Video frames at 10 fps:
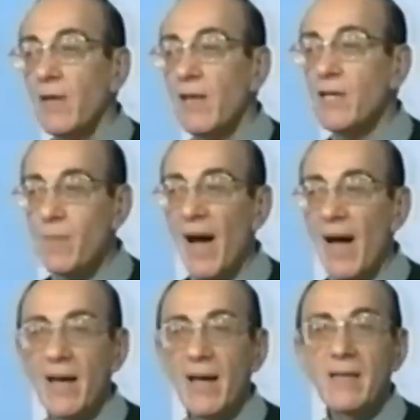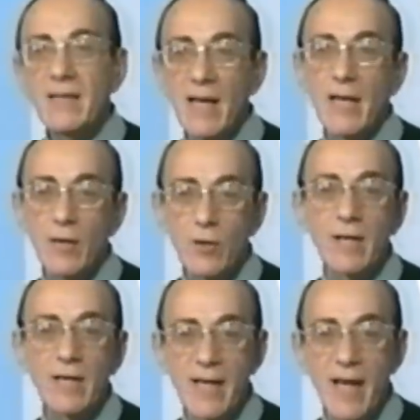is by setting a
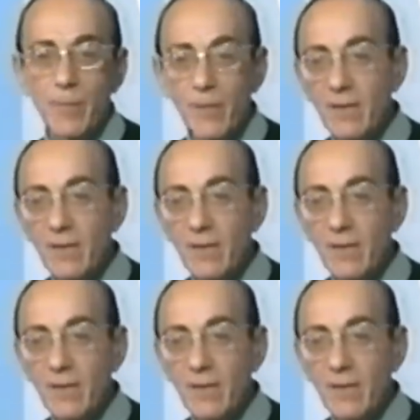good example.